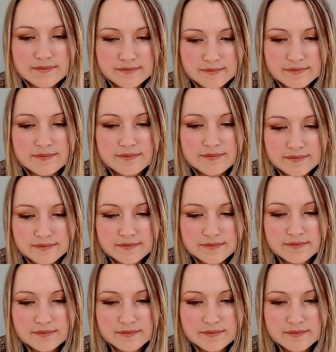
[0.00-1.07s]

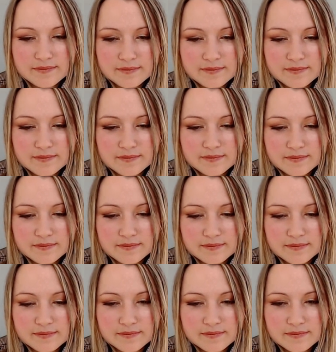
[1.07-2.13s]

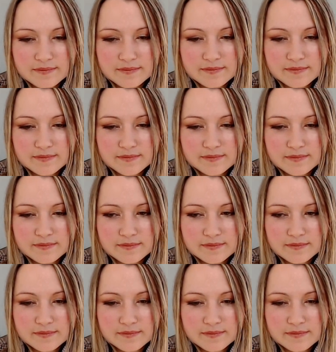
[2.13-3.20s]

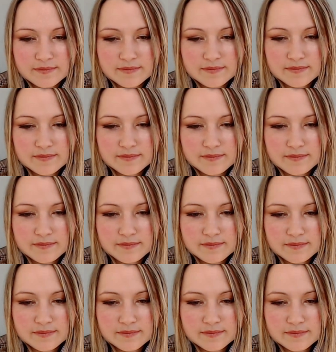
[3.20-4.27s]

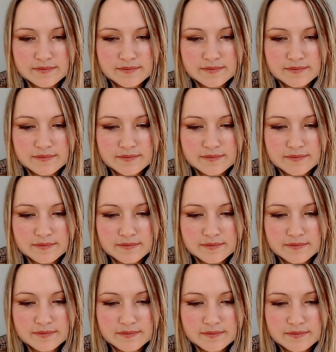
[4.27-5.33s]

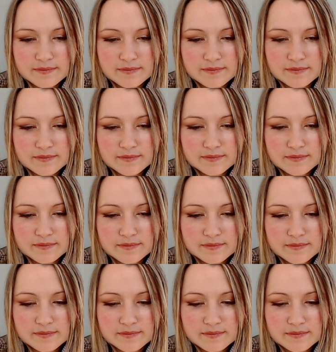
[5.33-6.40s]

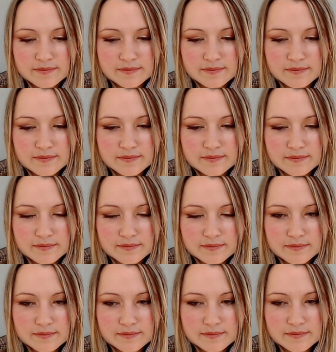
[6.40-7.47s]

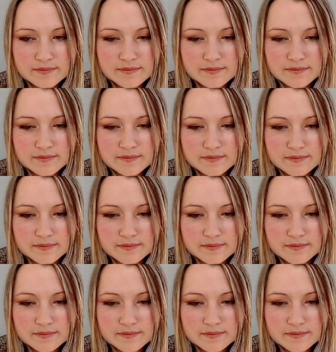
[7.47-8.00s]
[no speech]